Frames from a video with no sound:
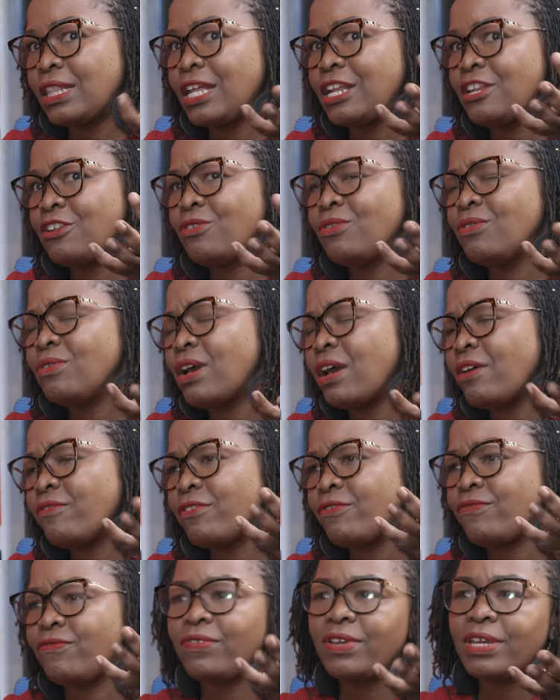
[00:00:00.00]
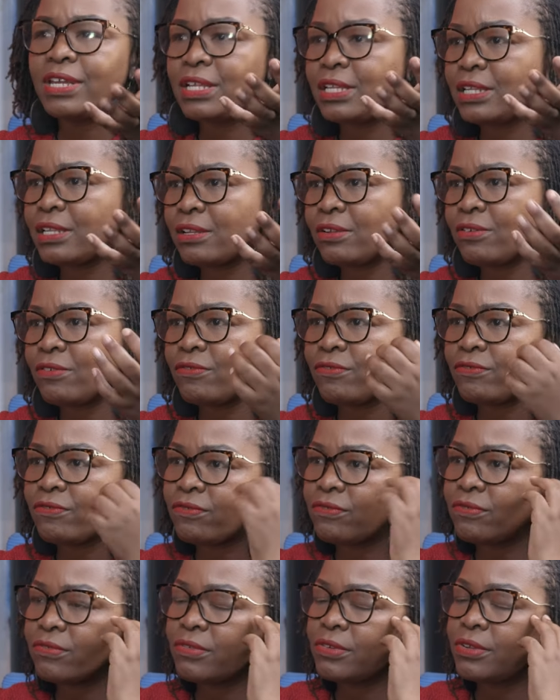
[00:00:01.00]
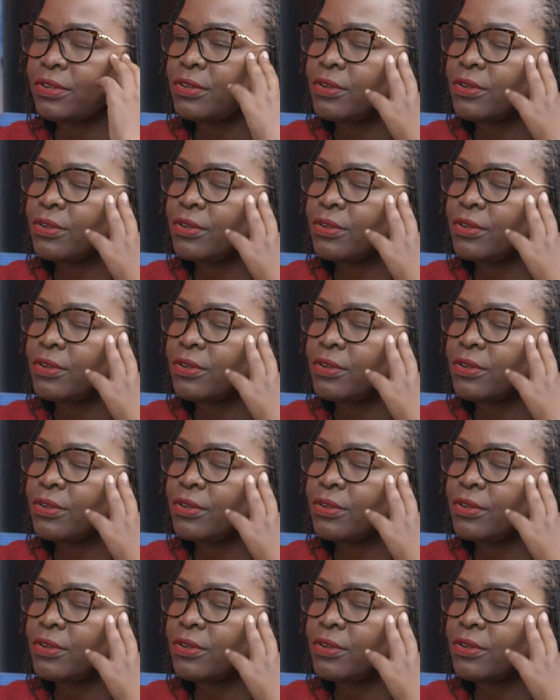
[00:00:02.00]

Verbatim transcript: then you have a feel of